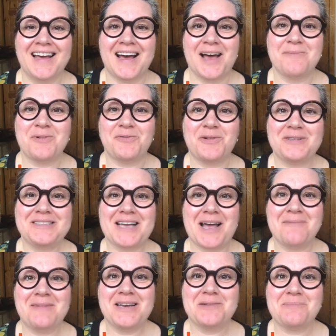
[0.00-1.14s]
I'm a
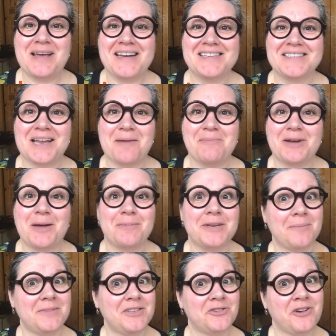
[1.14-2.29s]
full-time independent Stampin' Up!
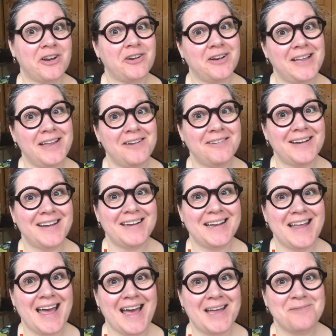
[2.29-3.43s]
Demonstrator here in
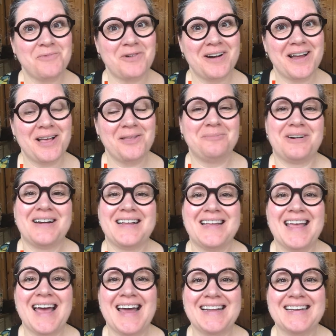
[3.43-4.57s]
Canmore, Alberta,
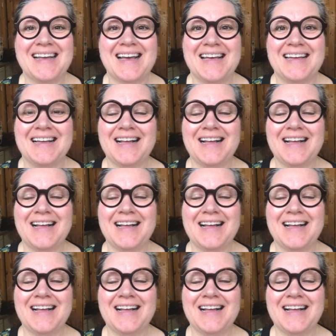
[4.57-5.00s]
Canada.